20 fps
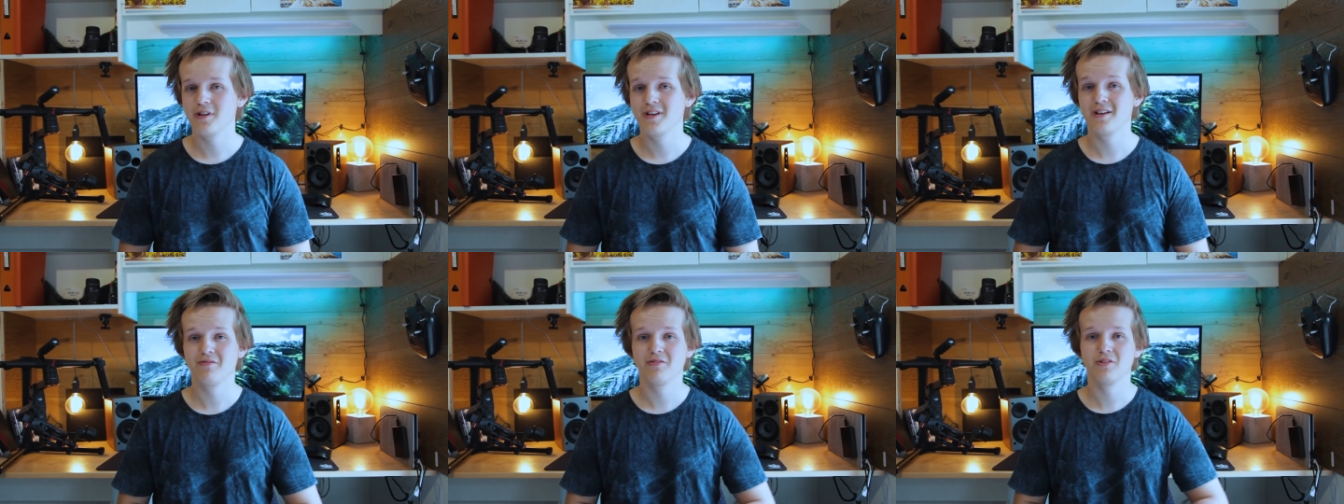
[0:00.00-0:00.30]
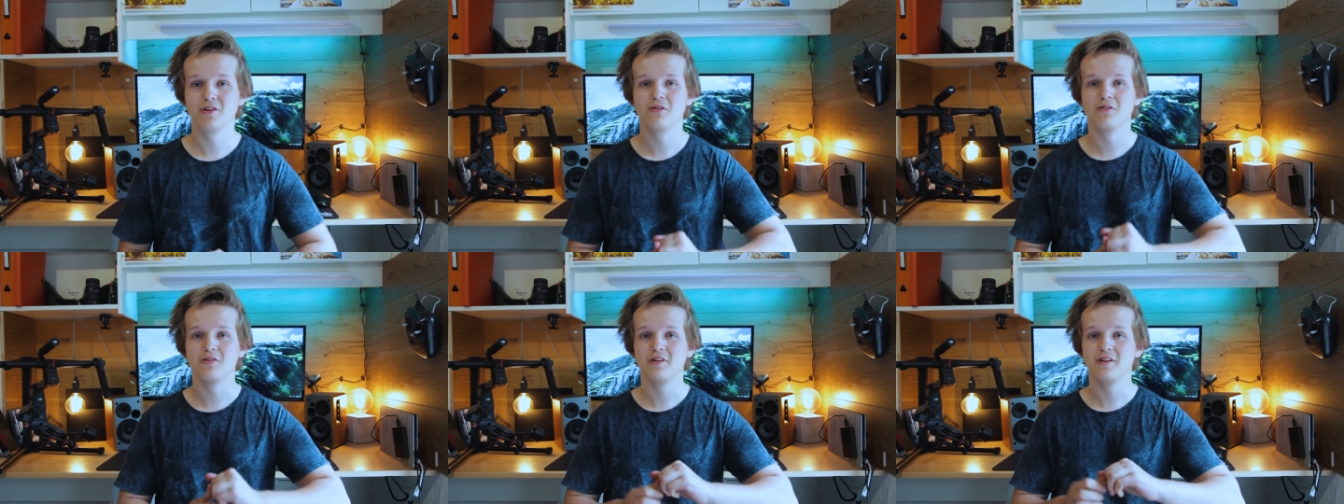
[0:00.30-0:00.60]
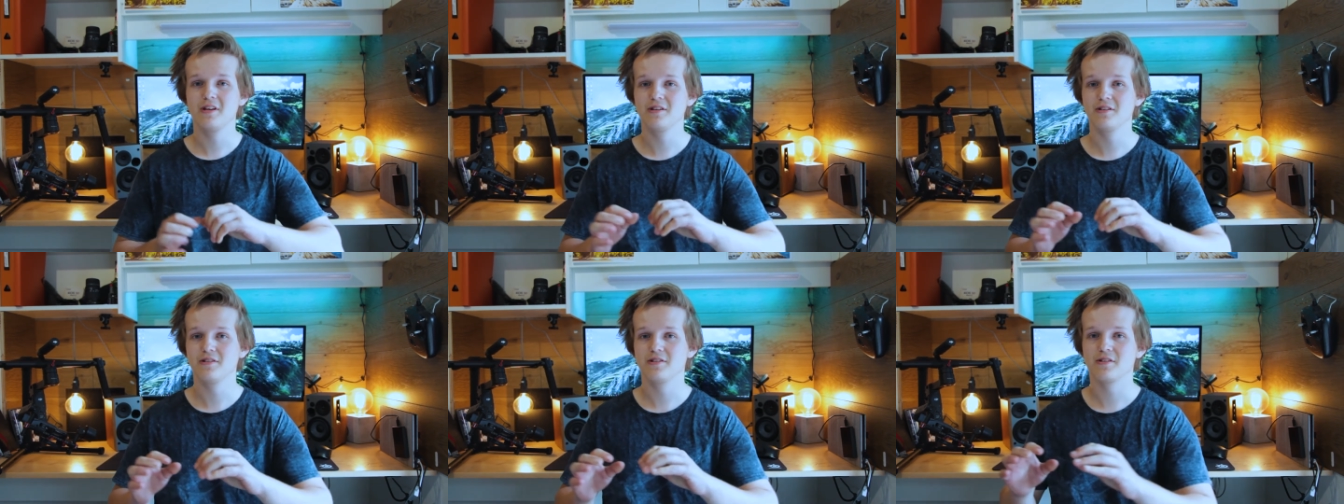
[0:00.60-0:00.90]
even though
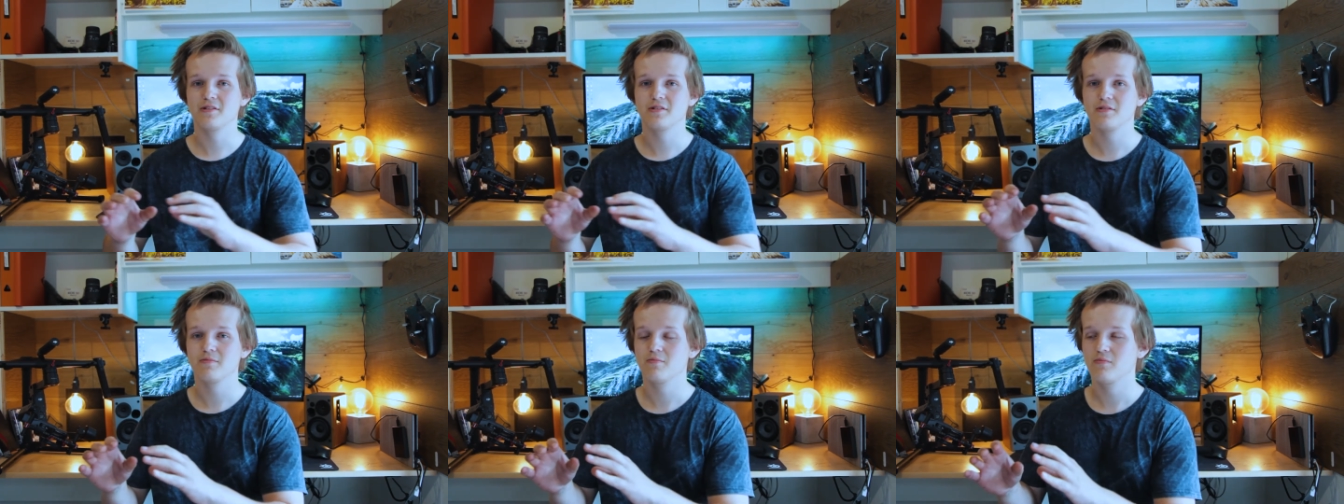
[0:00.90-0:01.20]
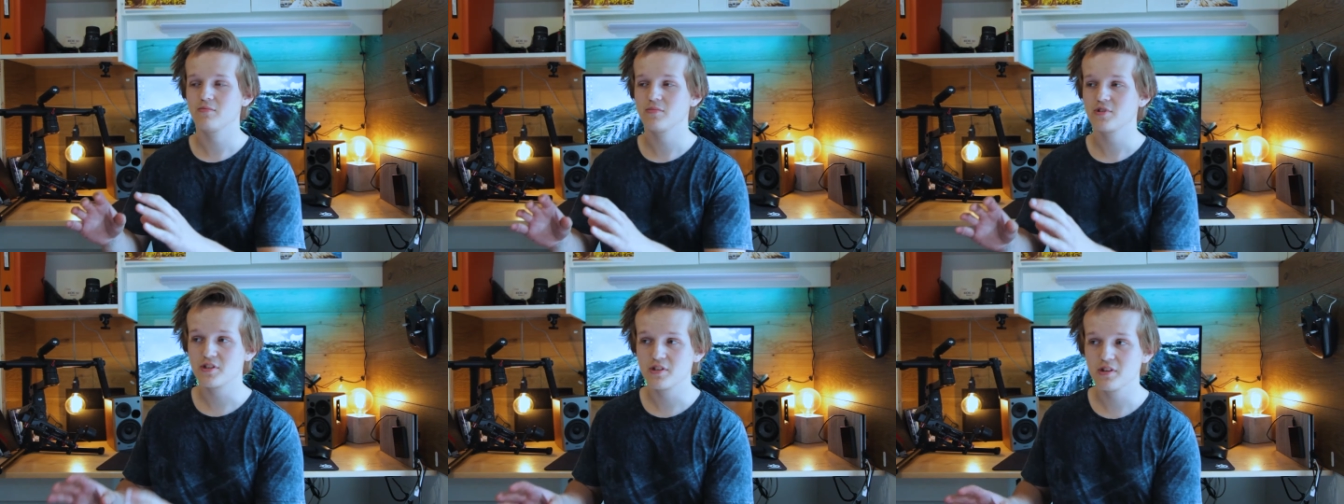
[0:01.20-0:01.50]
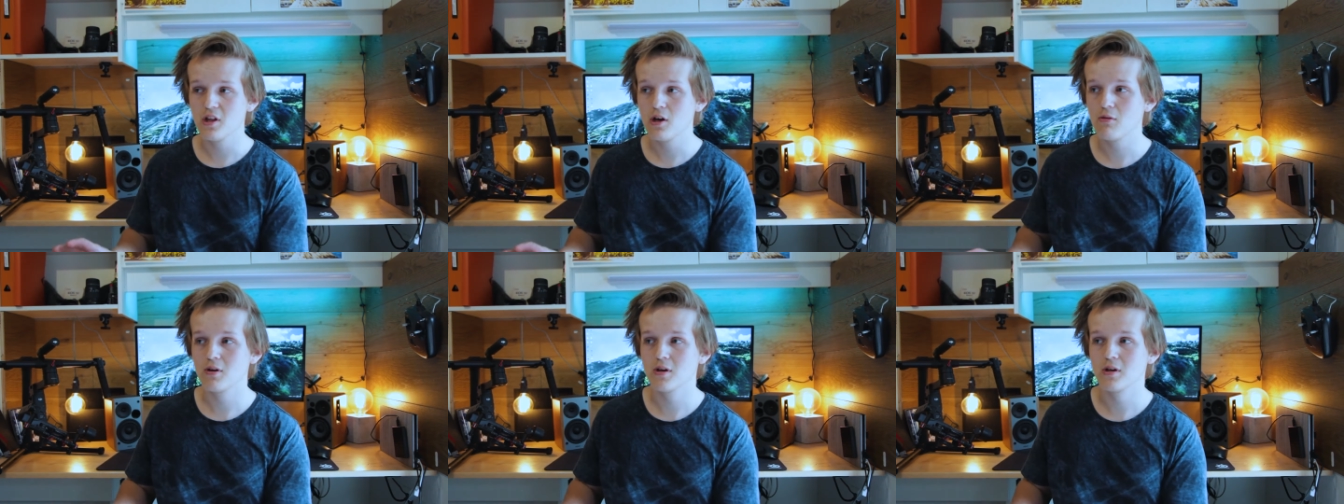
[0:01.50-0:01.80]
it is
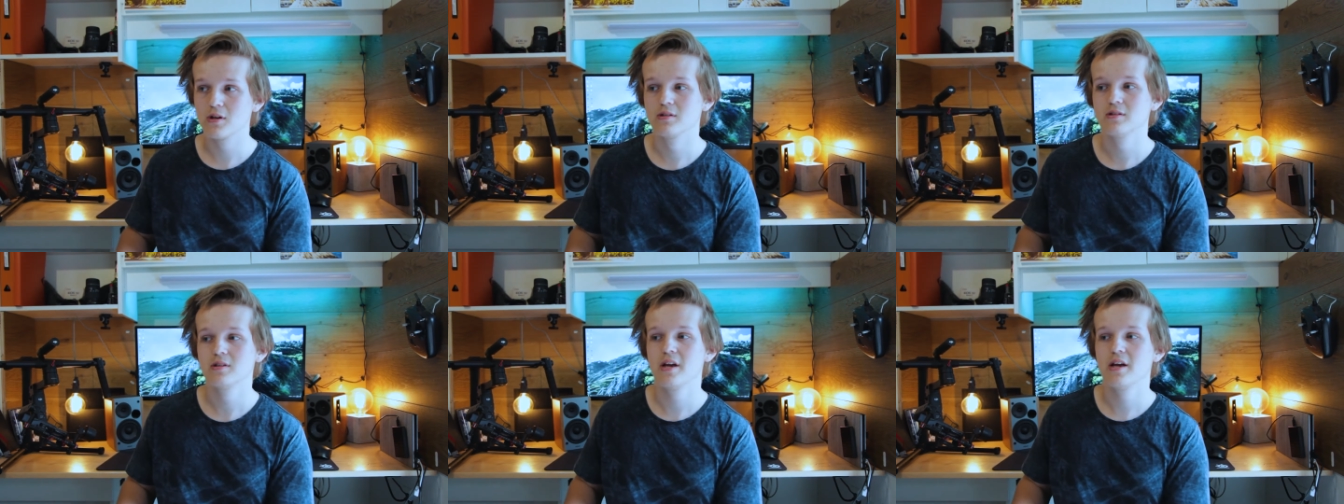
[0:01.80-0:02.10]
slower